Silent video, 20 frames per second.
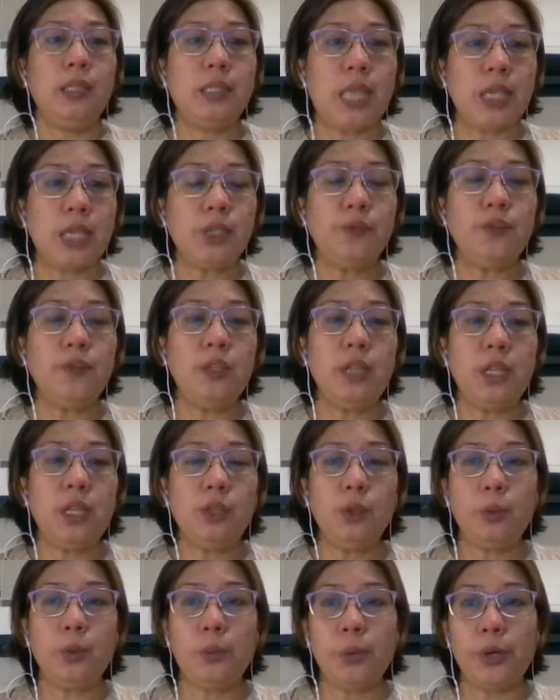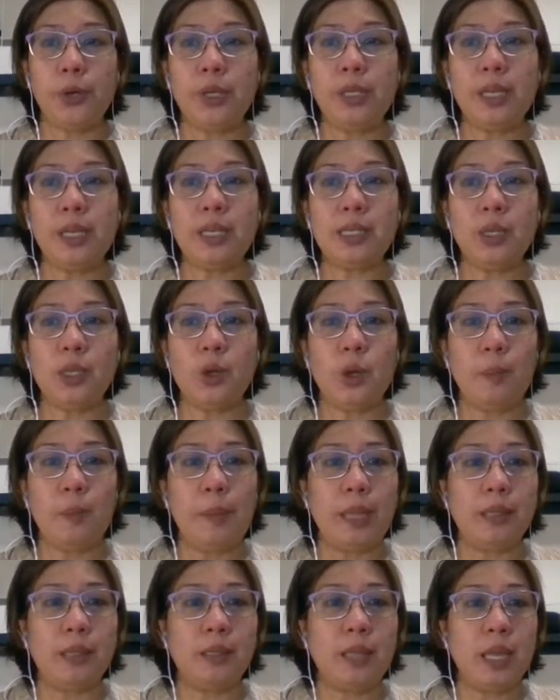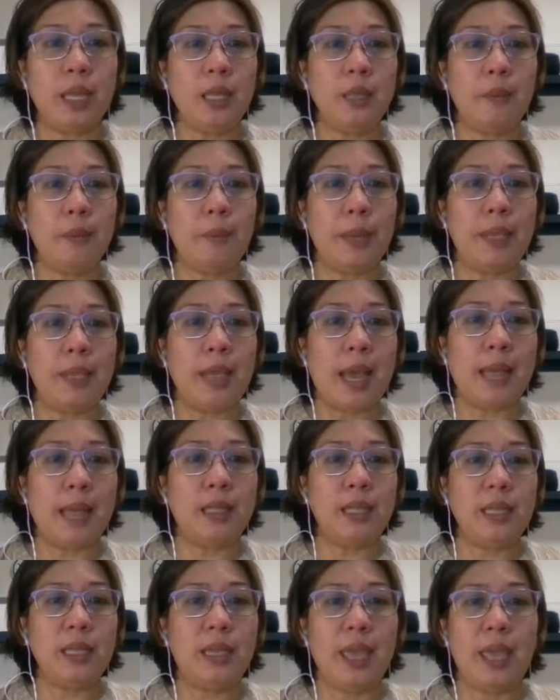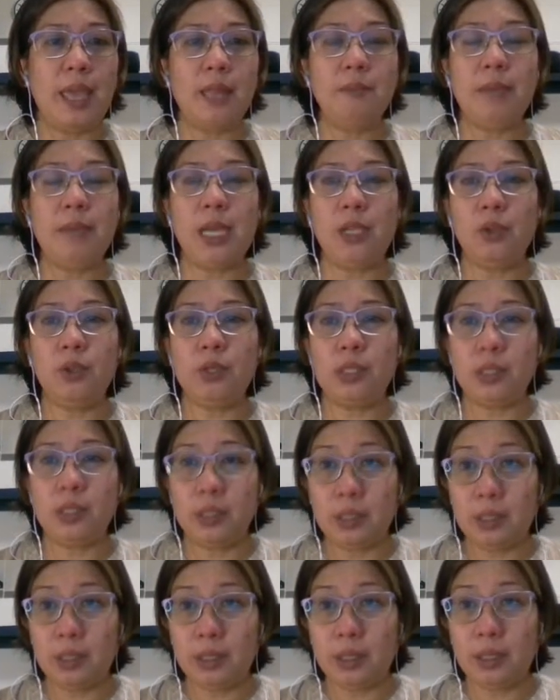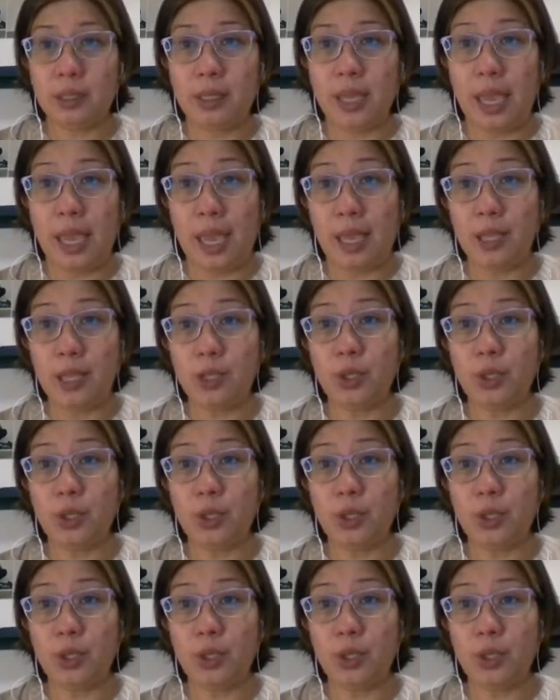size of the data word is augmented by adding n minus k.